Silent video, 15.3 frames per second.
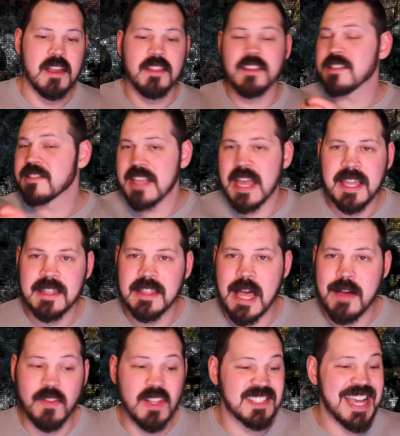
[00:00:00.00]
The second
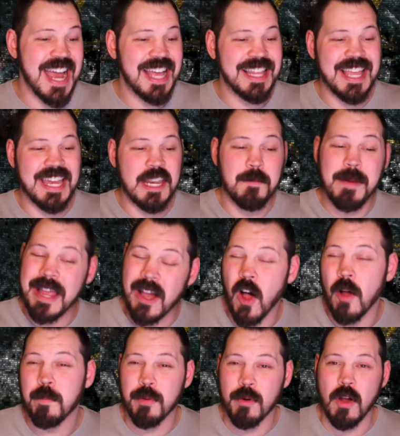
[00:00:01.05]
level is highlighted by
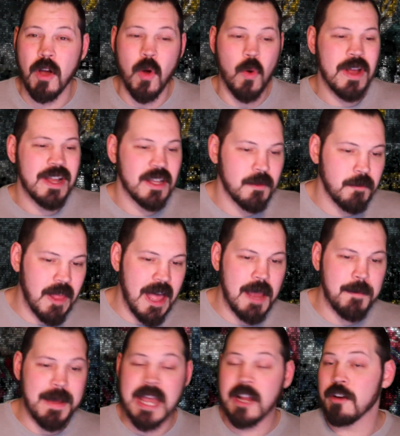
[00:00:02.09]
All-Pro
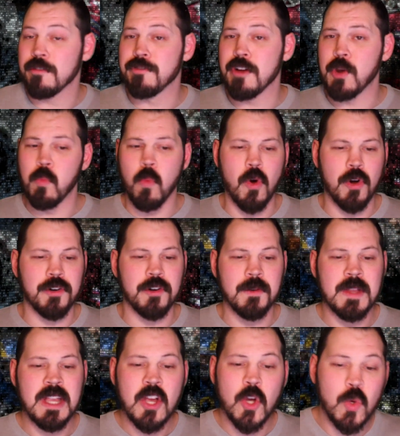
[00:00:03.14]
linebacker Fred
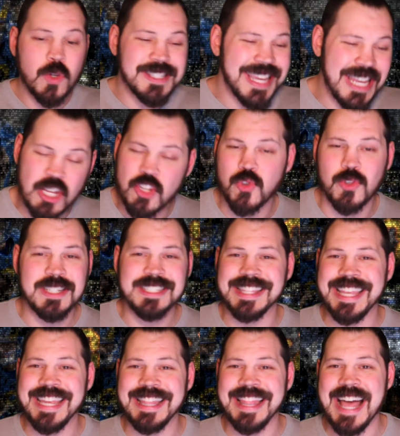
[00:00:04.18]
Warner, whose injuries
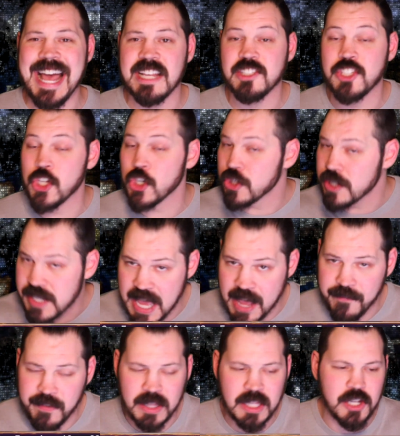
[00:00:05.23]
late last year
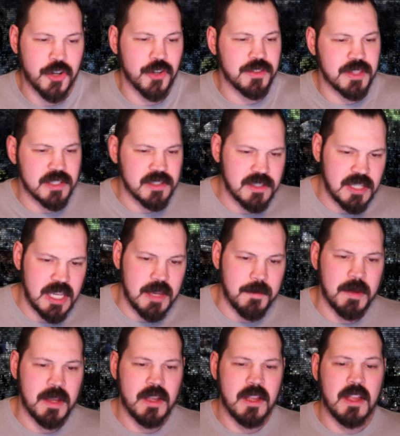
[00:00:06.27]
definitely hurt this team.